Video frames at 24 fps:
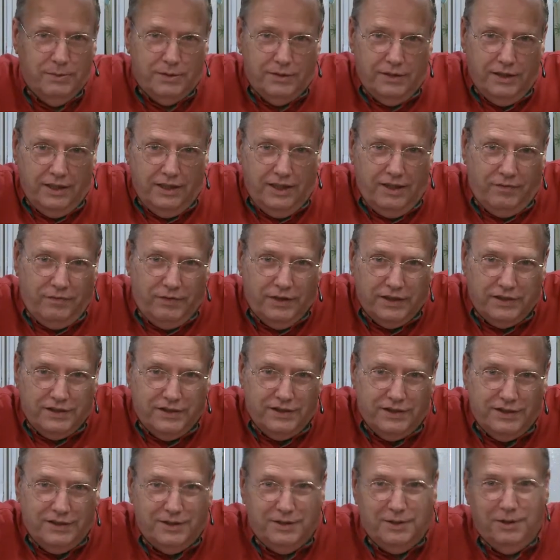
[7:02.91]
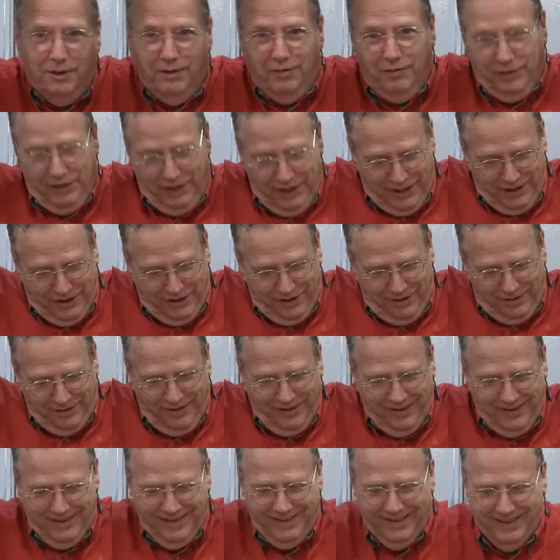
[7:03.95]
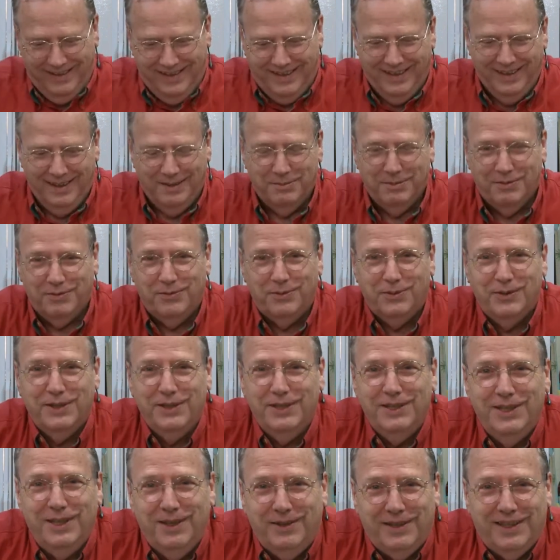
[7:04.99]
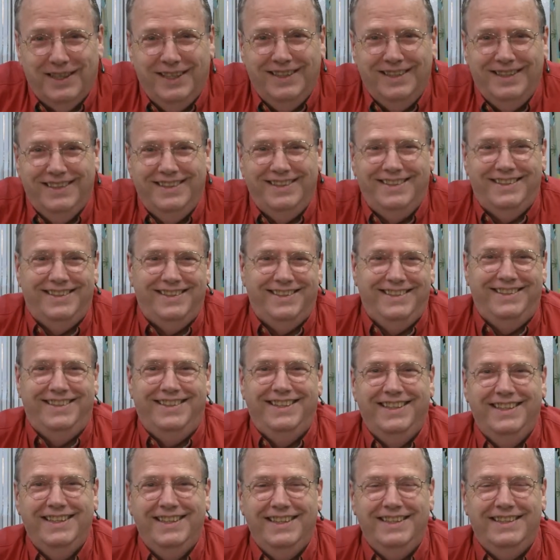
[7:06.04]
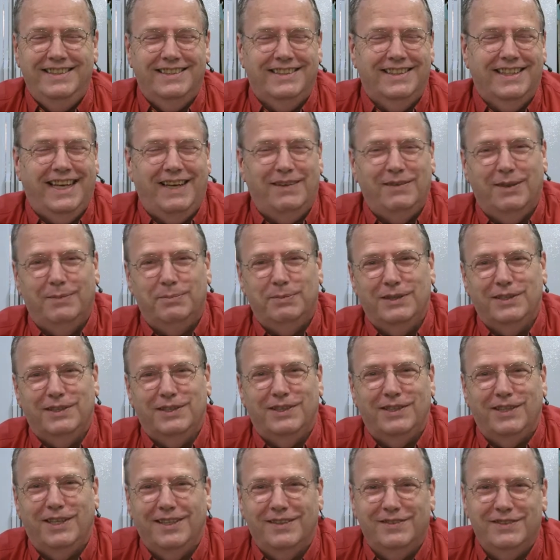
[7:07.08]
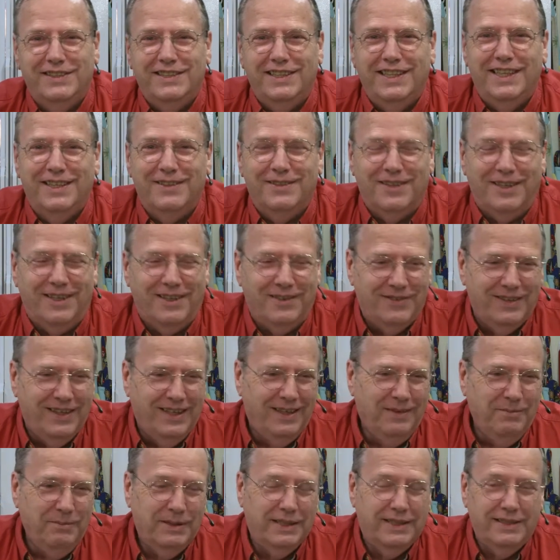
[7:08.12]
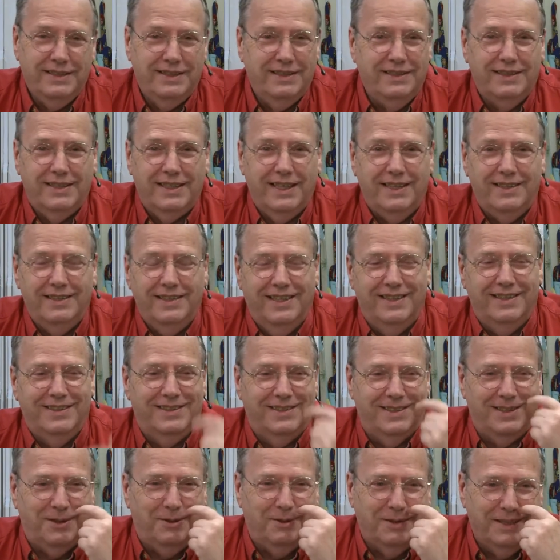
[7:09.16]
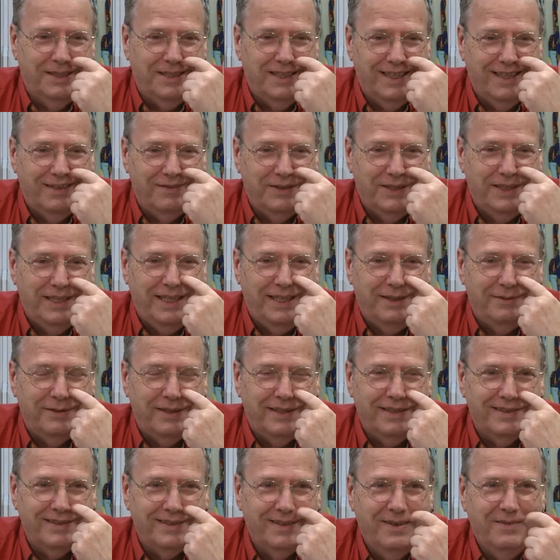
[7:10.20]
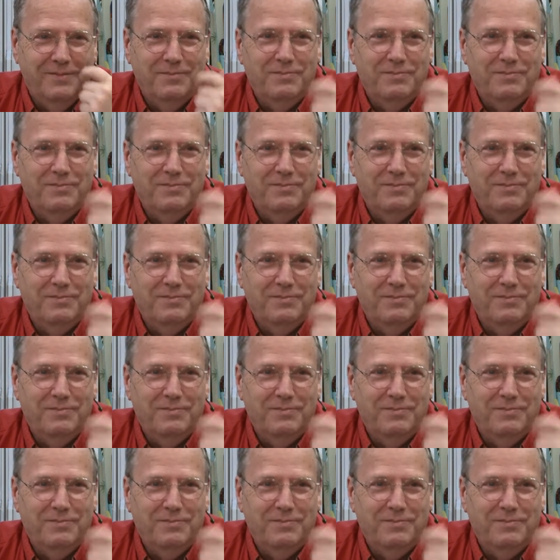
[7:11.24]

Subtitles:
So then he fixes it over here. Before you know it, he just gave up and cut all of his hair off because he just had so little of it anyways.